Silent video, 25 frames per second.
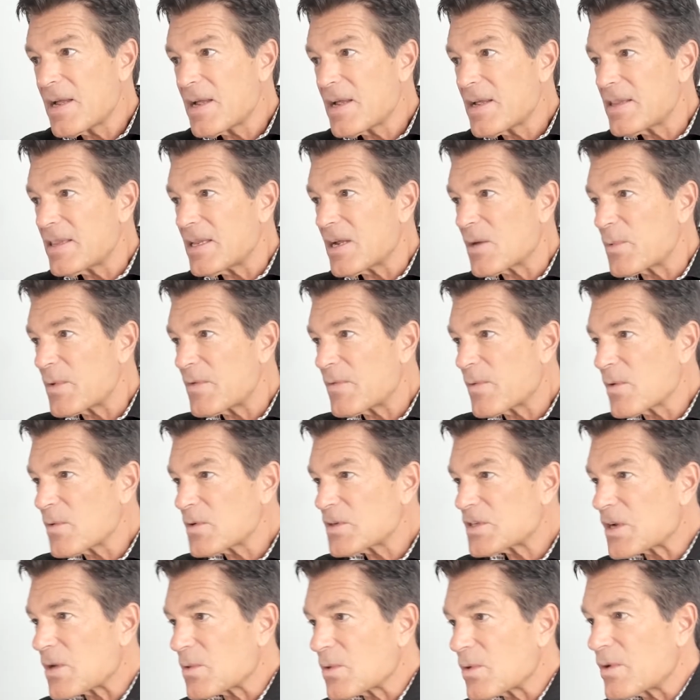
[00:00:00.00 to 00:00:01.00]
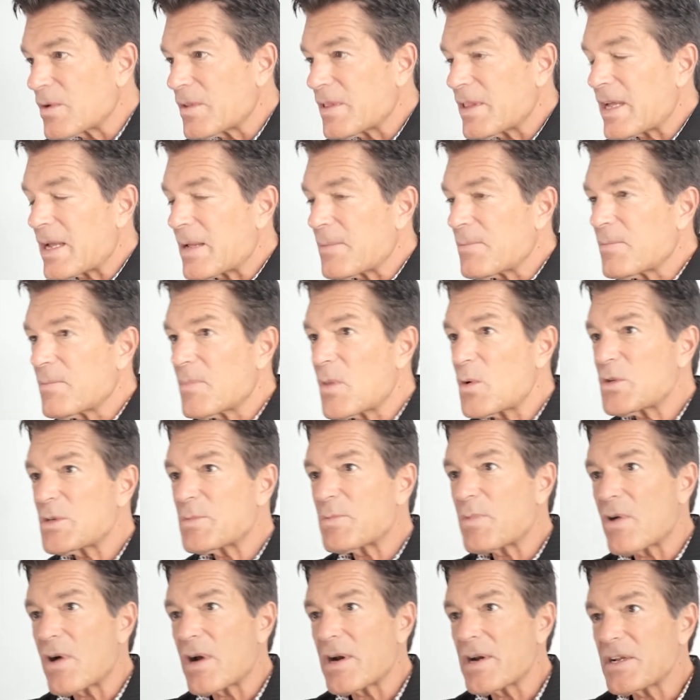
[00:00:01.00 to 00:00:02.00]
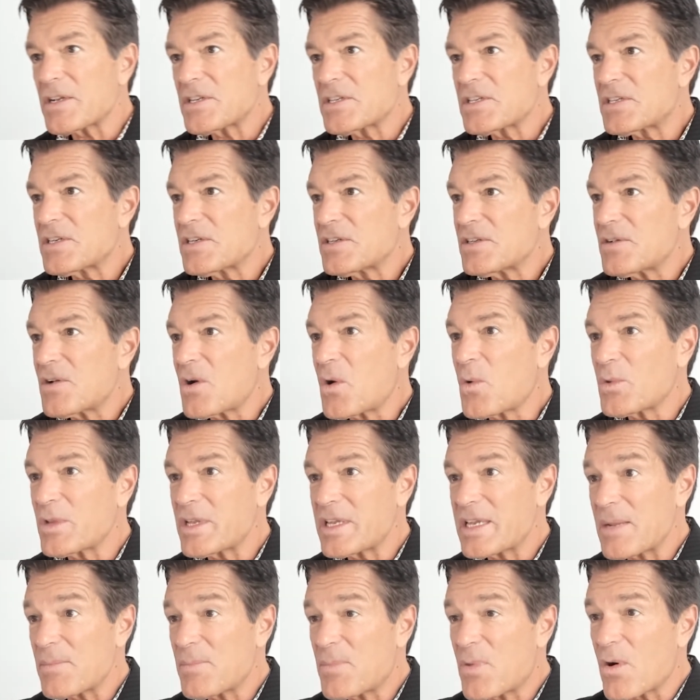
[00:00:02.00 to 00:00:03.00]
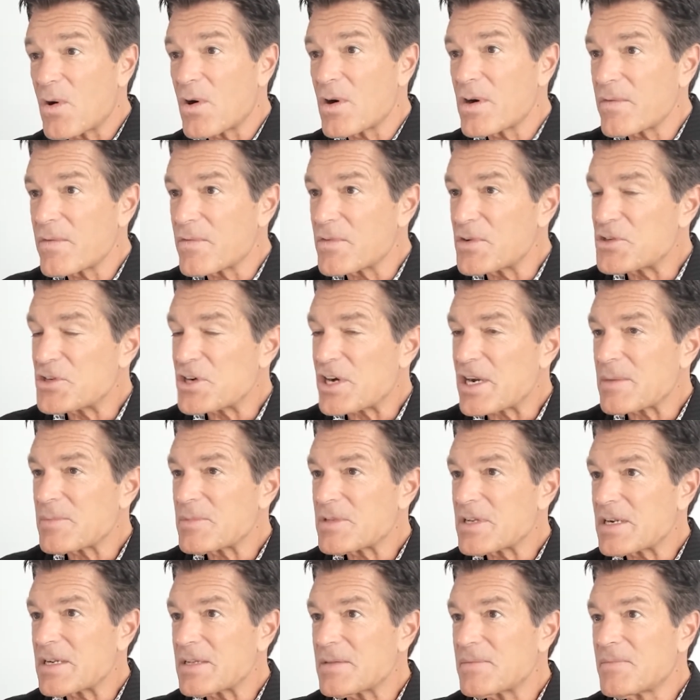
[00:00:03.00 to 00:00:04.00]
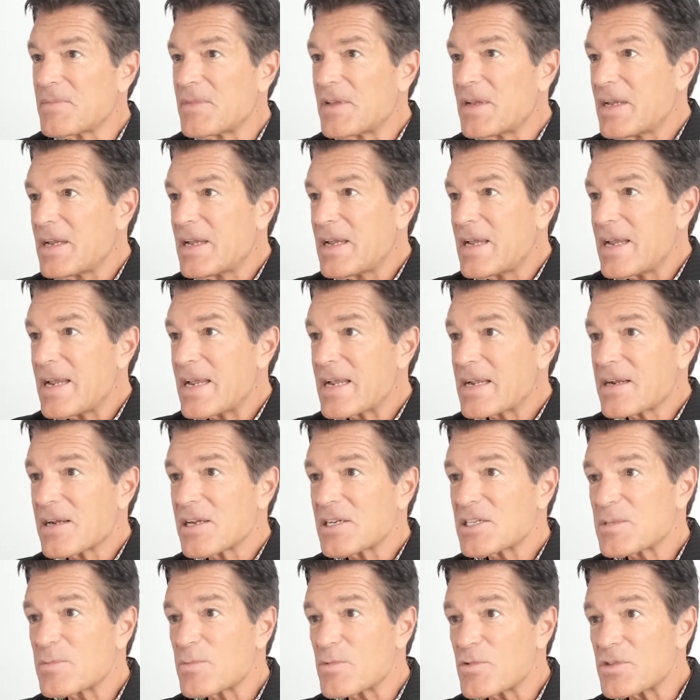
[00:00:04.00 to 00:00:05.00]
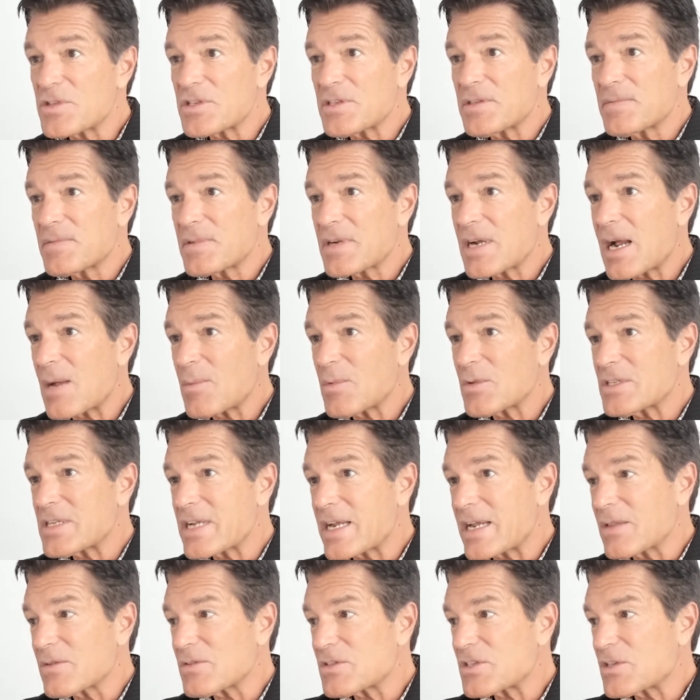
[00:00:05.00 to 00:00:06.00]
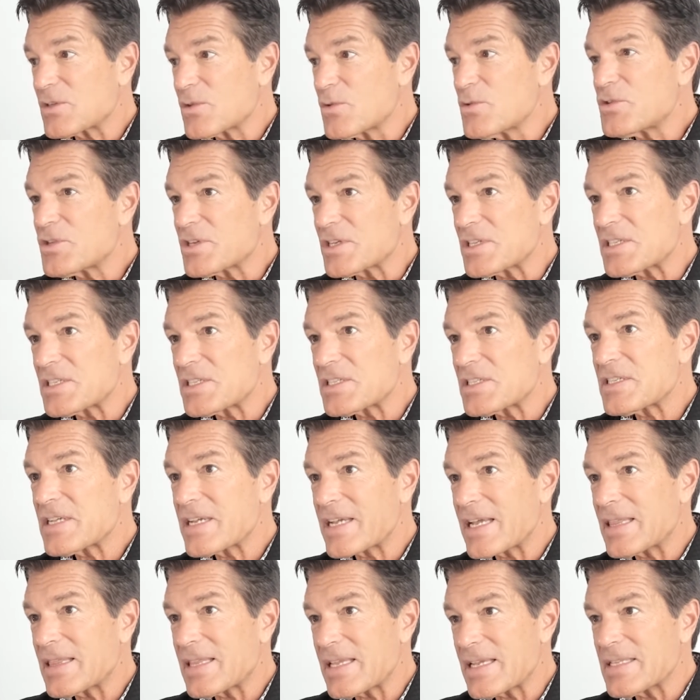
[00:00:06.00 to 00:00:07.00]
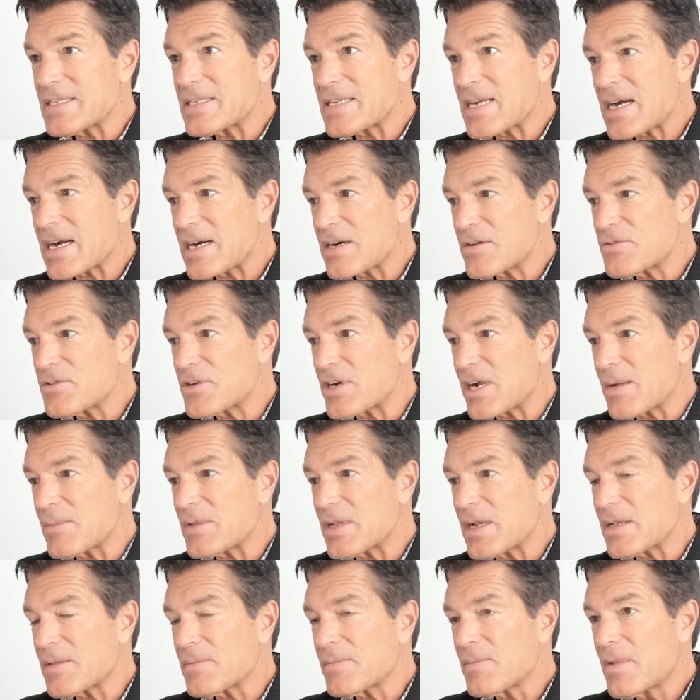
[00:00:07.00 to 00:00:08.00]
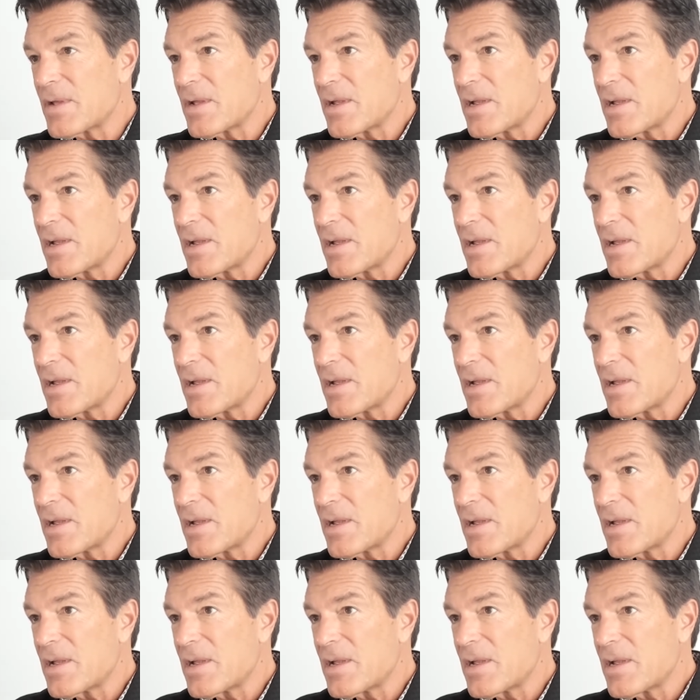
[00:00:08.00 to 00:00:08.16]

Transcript: Now, we've also learned that most products only get part of a job done, and customers cobble together solutions to get the entire job done.